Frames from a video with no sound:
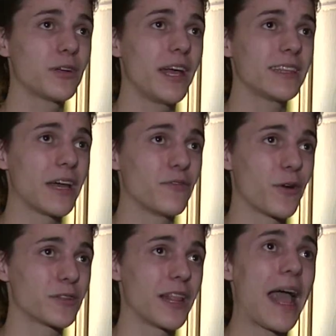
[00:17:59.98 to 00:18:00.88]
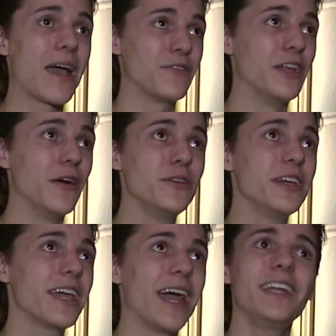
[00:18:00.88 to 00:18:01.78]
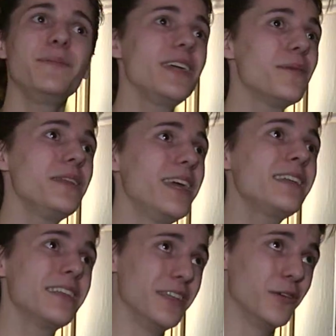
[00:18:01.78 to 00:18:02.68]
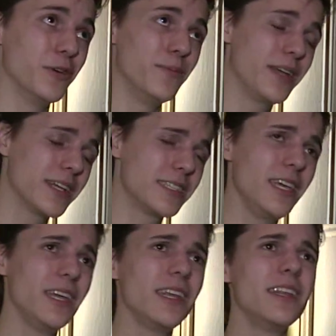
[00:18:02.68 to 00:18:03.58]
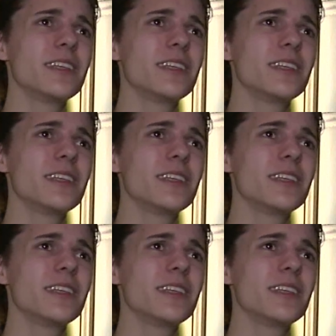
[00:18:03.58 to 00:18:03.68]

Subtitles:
getting that first laugh, you know, you kind of become addicted to it because in